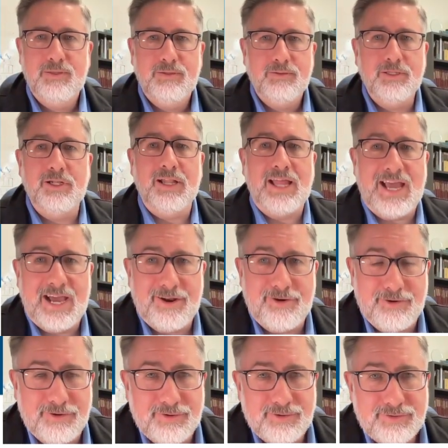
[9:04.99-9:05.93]
little
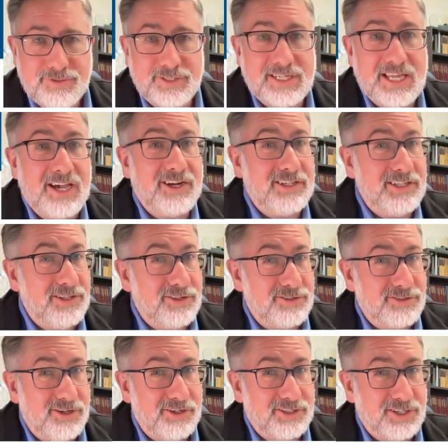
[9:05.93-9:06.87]
adder to calculate the
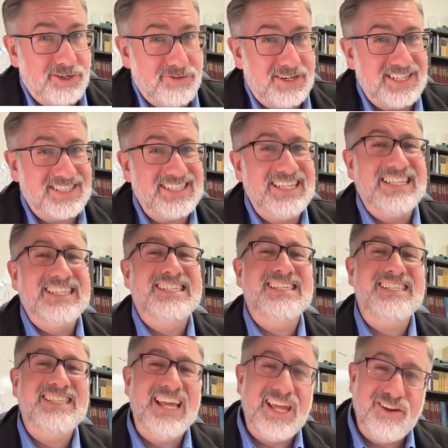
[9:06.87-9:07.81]
target address
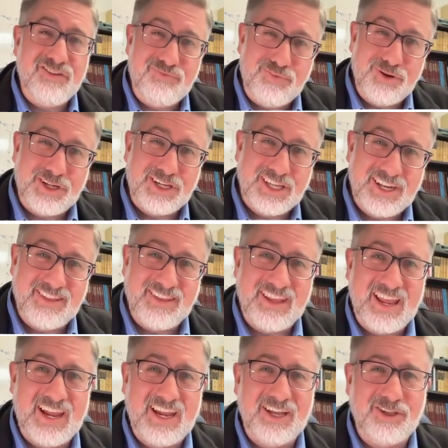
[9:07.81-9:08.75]
instead of putting it in
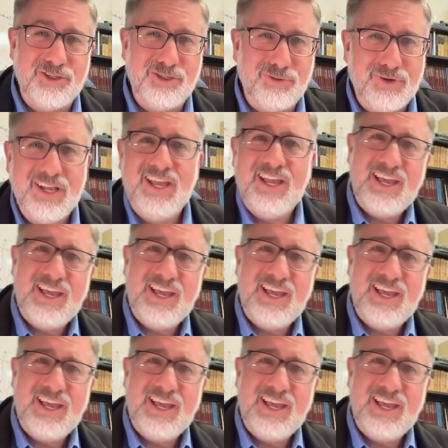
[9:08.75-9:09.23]
the ALU.